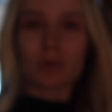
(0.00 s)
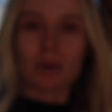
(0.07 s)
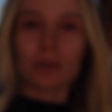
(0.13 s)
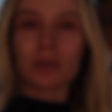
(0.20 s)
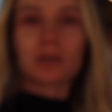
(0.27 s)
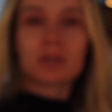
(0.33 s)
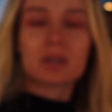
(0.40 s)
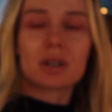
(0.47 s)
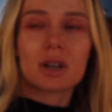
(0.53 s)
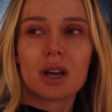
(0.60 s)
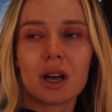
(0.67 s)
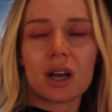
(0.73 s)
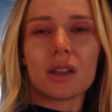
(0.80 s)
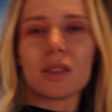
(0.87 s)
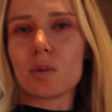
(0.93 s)
rollers,
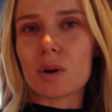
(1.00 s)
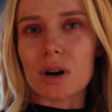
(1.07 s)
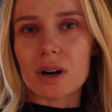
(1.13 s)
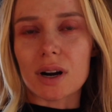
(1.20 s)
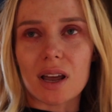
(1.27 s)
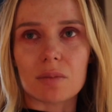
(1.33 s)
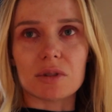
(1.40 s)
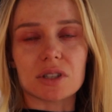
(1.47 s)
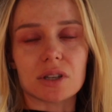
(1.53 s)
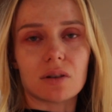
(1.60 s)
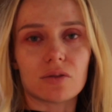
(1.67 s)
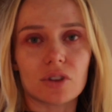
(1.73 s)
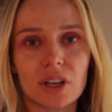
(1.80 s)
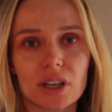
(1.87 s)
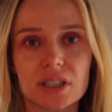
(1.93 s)
the one on Amazon
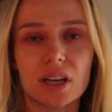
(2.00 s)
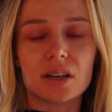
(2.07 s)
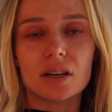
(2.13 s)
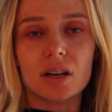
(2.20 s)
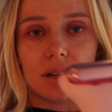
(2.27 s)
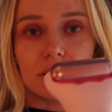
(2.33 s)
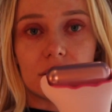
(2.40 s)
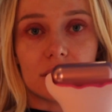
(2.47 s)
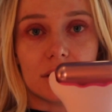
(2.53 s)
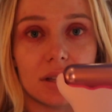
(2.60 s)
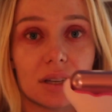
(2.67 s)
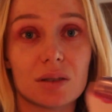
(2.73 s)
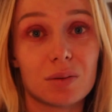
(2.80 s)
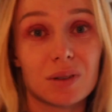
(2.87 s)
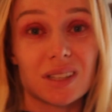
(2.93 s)
for like $10.
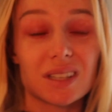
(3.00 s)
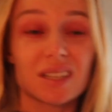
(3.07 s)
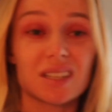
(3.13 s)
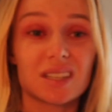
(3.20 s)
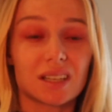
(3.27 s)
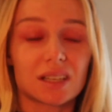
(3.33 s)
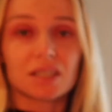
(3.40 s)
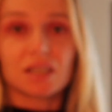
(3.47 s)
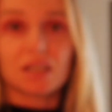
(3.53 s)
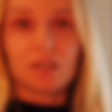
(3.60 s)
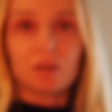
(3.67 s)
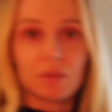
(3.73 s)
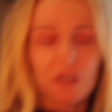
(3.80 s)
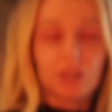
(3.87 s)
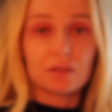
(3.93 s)
This one's 60,
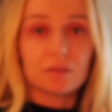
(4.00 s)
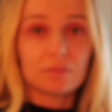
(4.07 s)
but